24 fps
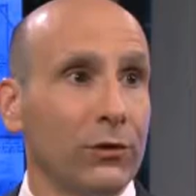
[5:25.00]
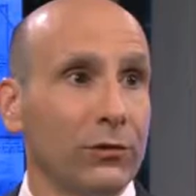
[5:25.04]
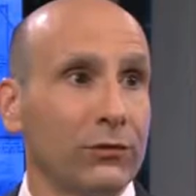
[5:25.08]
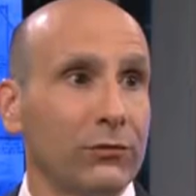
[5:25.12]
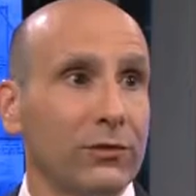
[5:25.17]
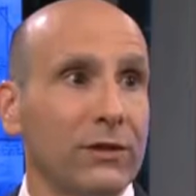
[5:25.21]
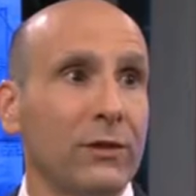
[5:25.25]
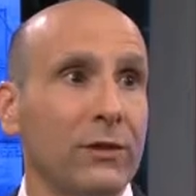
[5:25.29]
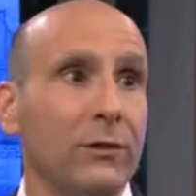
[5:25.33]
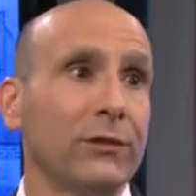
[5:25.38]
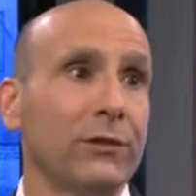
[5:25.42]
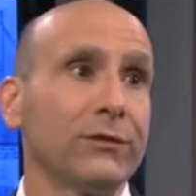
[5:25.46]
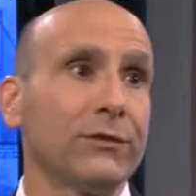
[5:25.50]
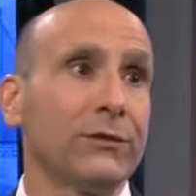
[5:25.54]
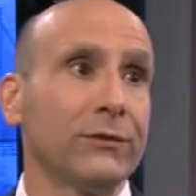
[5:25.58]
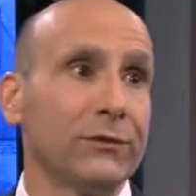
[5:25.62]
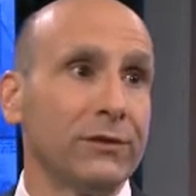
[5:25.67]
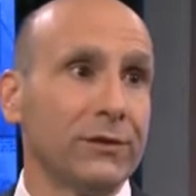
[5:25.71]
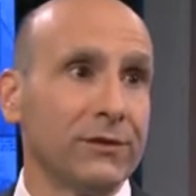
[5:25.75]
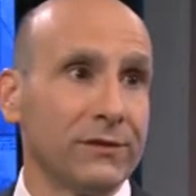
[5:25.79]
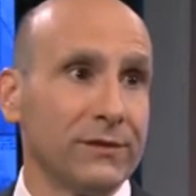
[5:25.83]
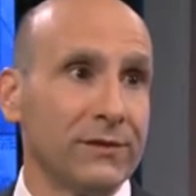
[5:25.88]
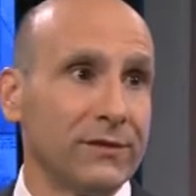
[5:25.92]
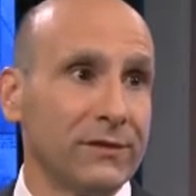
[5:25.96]
Wall Street
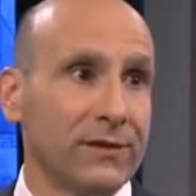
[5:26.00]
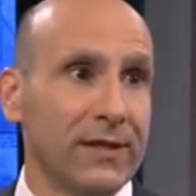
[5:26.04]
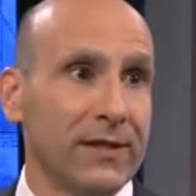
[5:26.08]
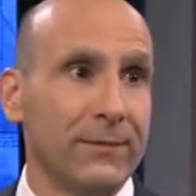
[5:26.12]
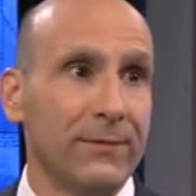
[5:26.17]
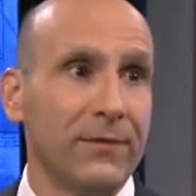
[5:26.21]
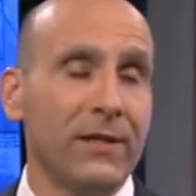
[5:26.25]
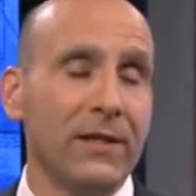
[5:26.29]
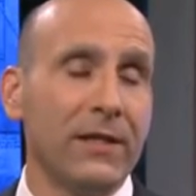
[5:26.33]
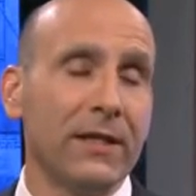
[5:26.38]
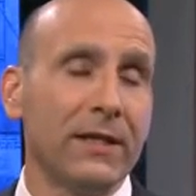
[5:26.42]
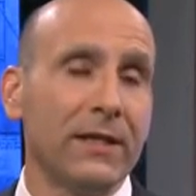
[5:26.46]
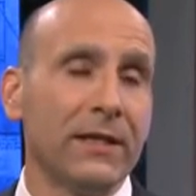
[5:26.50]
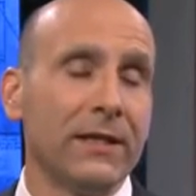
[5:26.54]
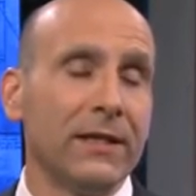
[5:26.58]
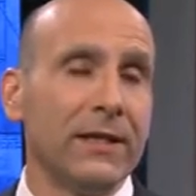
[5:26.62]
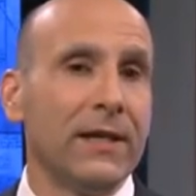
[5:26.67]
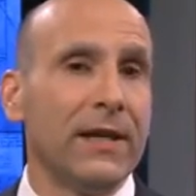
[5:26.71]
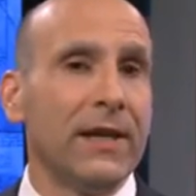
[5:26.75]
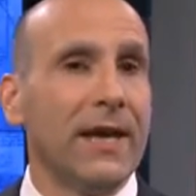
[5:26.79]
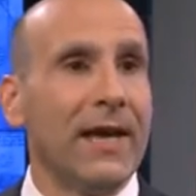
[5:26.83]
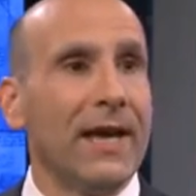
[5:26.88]
also does the same thing.